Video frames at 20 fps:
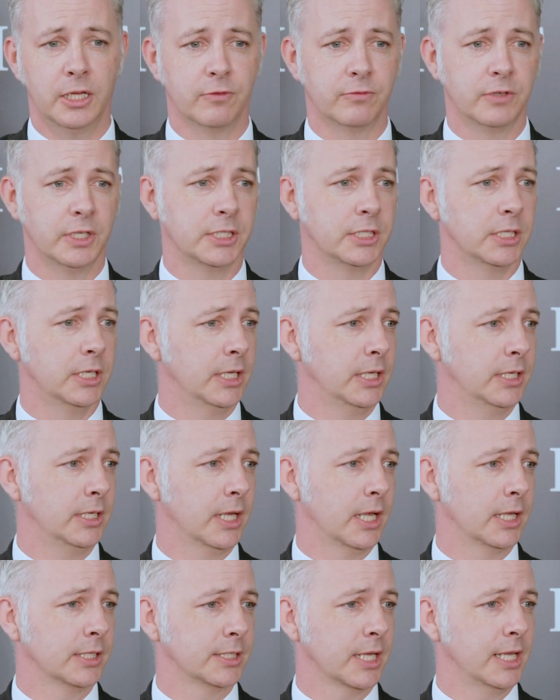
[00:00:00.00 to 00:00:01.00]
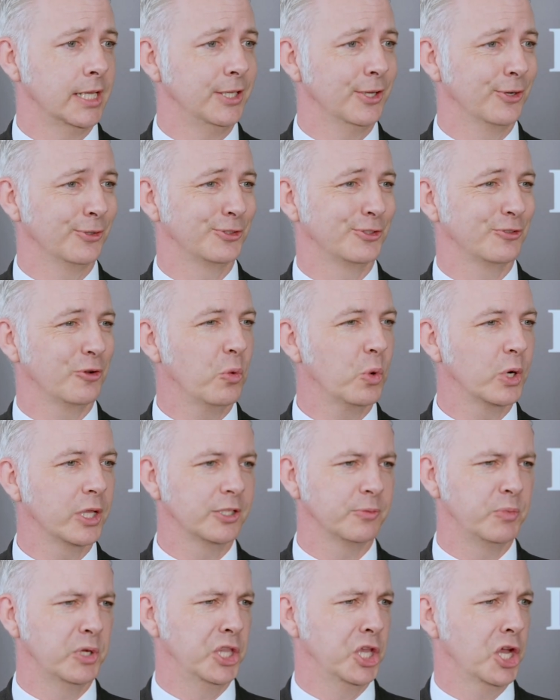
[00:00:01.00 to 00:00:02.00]
originally, as a youngster, I wanted
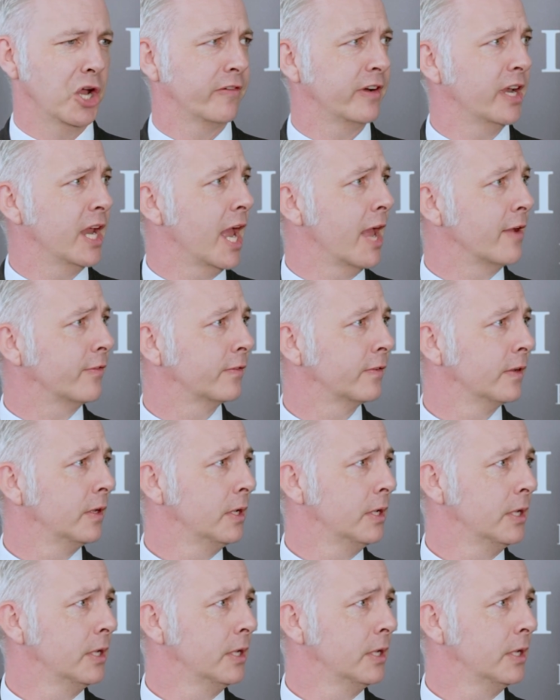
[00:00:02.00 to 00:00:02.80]
to be in the RAF.